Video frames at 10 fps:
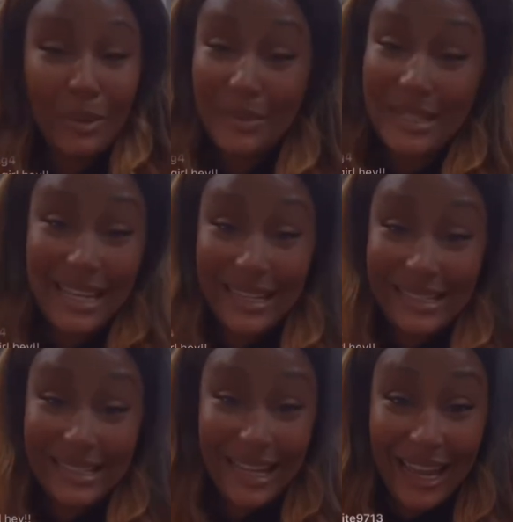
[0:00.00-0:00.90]
with
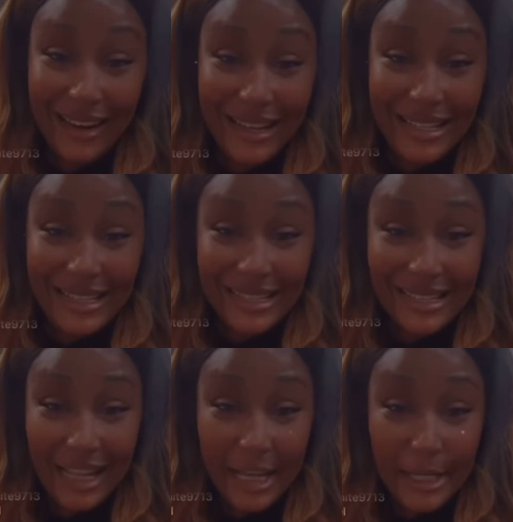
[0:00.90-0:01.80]
potatoes and
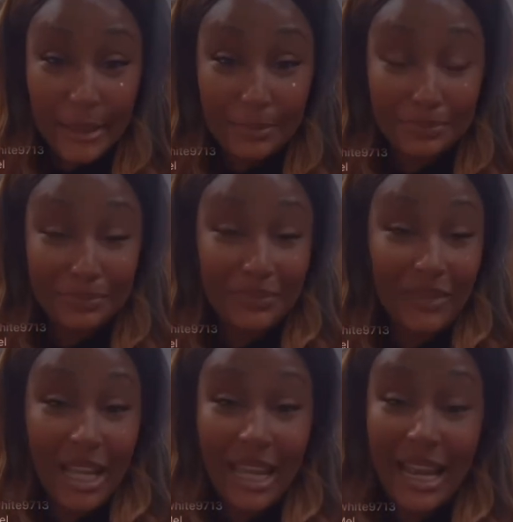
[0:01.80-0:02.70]
carrots. Um,
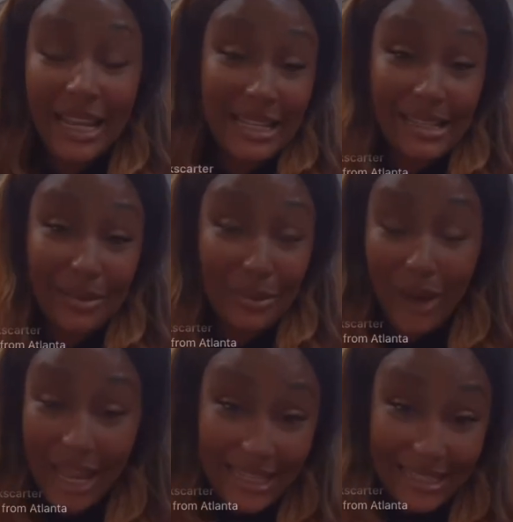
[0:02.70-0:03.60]
and I did some
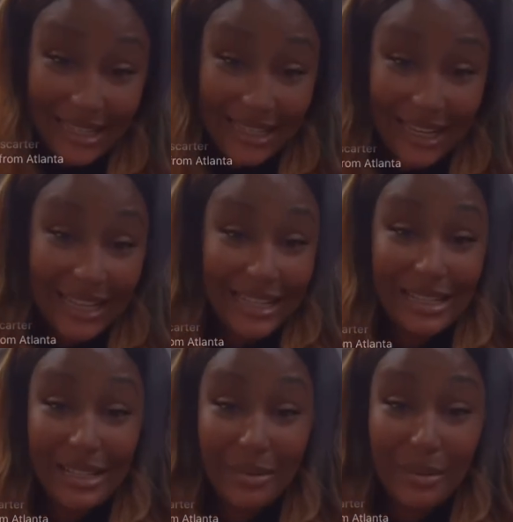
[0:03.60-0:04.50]
rice and I
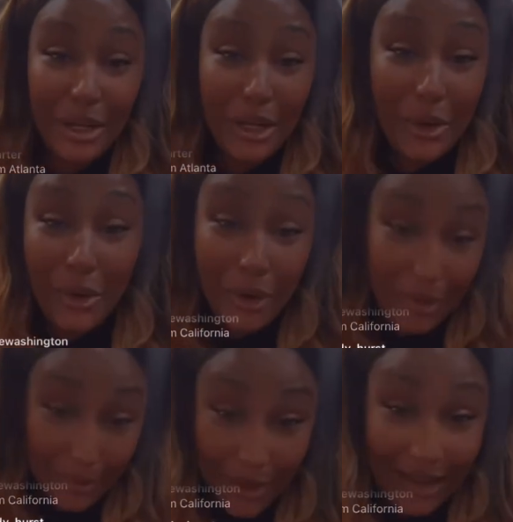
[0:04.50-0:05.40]
did some
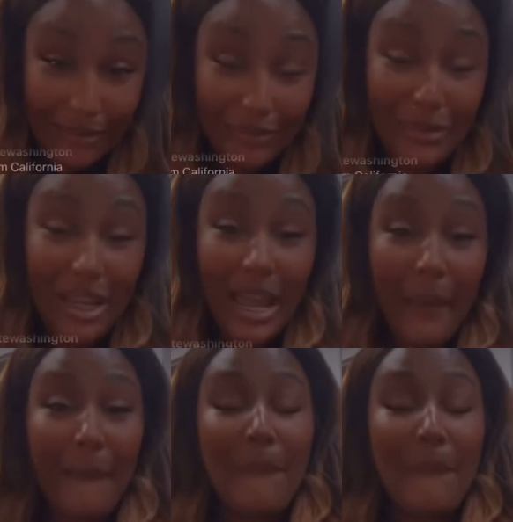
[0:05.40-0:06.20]
cornbread. Okay,